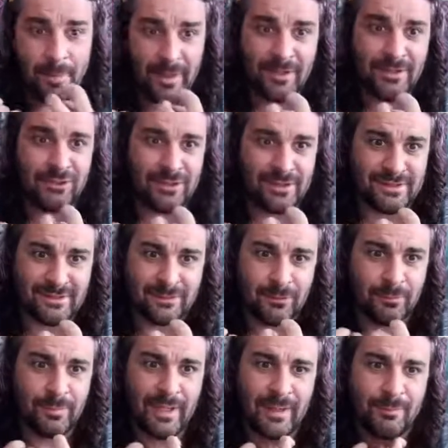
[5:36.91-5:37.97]
big
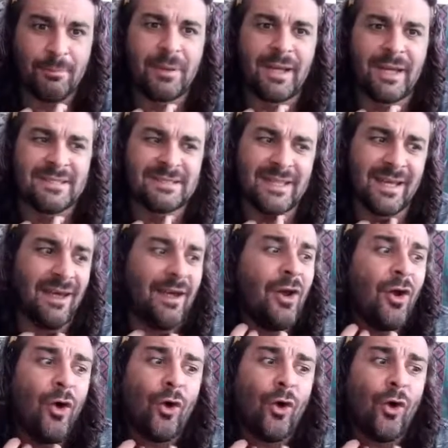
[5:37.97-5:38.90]
crystal being placed there